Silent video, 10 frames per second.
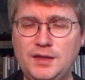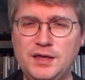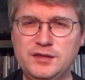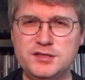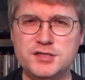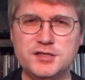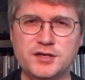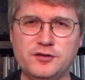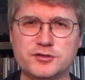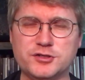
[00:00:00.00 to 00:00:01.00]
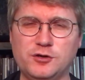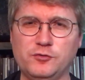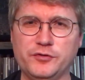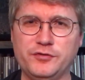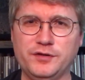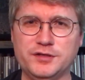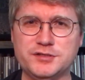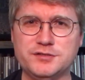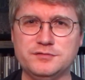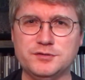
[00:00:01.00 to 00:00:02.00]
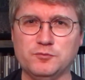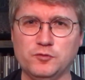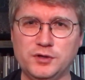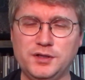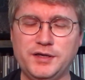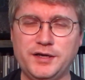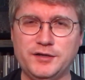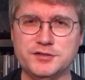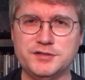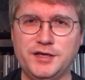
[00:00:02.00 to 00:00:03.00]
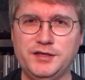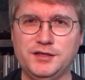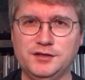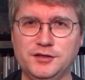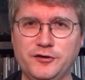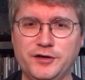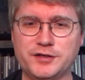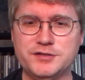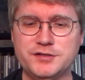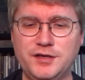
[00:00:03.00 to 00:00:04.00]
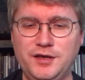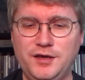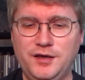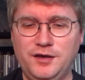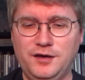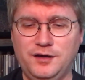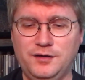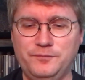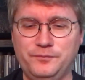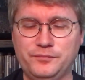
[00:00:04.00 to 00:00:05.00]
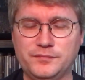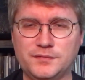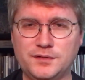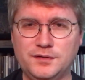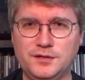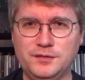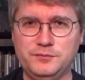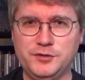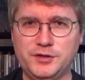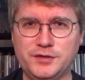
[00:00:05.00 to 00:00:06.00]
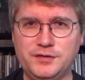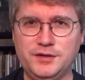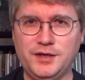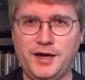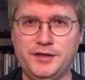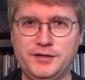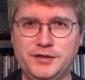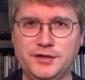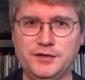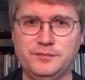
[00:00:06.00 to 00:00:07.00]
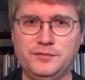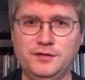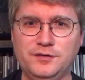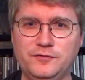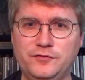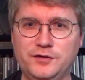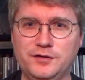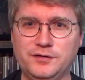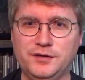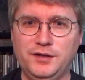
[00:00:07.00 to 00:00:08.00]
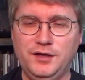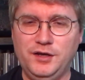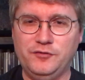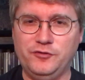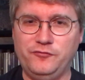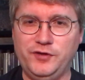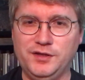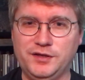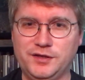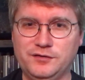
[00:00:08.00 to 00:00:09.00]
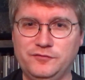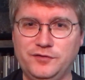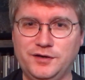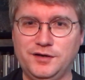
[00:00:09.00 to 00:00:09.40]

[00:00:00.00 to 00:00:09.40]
and this is another song with some really outstanding lyrics. You get the idea of the feeling of